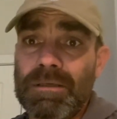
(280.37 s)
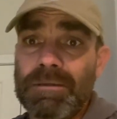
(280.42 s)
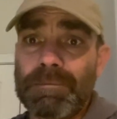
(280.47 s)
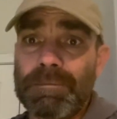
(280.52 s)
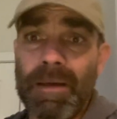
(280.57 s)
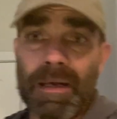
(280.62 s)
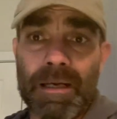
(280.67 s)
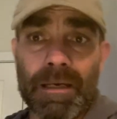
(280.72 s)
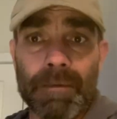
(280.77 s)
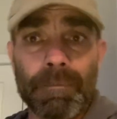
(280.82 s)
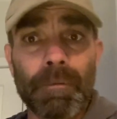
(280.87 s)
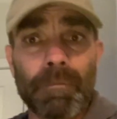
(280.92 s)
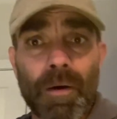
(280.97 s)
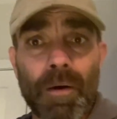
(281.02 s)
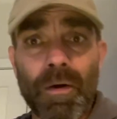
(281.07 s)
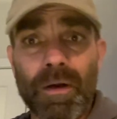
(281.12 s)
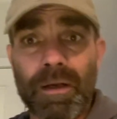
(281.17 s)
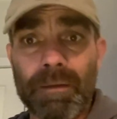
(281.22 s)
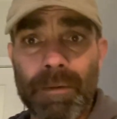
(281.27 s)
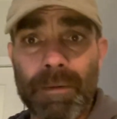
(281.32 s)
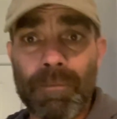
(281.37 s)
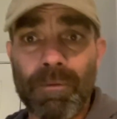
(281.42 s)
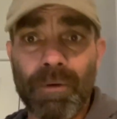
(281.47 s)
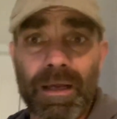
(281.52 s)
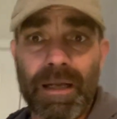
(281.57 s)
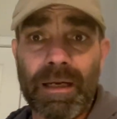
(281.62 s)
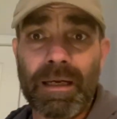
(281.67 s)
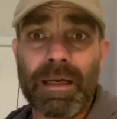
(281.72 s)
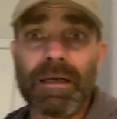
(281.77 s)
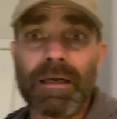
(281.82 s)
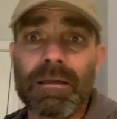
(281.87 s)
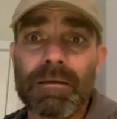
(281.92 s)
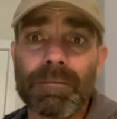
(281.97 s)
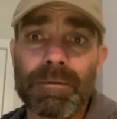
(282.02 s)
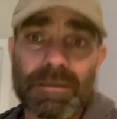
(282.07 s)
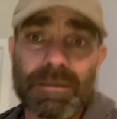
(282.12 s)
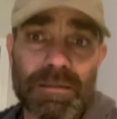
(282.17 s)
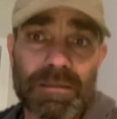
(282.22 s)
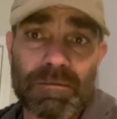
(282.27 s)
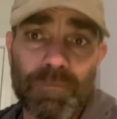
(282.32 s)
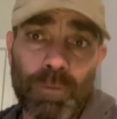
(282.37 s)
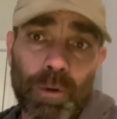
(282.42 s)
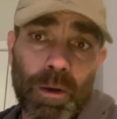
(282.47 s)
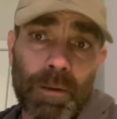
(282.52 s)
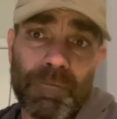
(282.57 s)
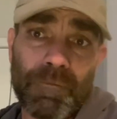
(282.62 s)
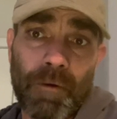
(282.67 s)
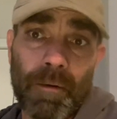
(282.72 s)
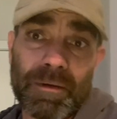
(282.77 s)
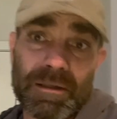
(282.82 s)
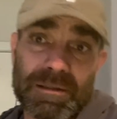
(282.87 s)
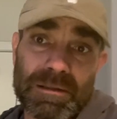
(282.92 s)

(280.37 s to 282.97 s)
big into promoting people getting into the business of worm farming.